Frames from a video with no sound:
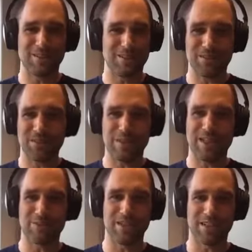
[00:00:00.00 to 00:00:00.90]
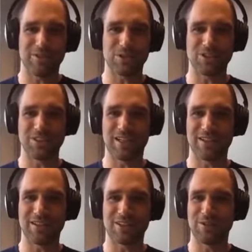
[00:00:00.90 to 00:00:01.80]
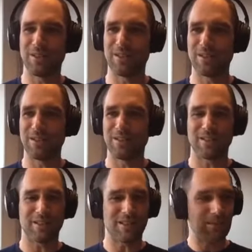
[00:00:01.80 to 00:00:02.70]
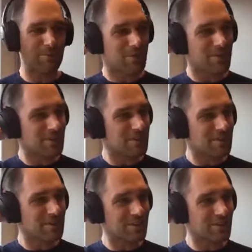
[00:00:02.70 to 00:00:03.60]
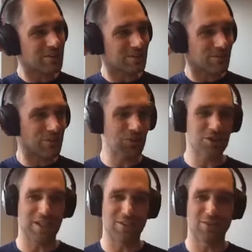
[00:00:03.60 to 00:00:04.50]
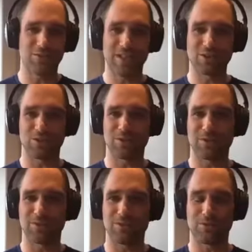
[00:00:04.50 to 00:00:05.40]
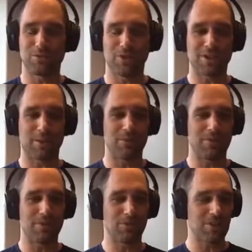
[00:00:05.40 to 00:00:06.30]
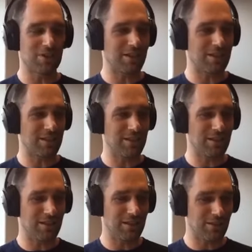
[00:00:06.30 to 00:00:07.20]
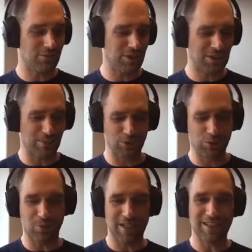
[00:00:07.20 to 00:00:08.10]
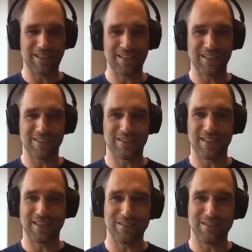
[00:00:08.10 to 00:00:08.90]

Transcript: with everything that was desired. So um, on the other side of the fence, for example, Spring, they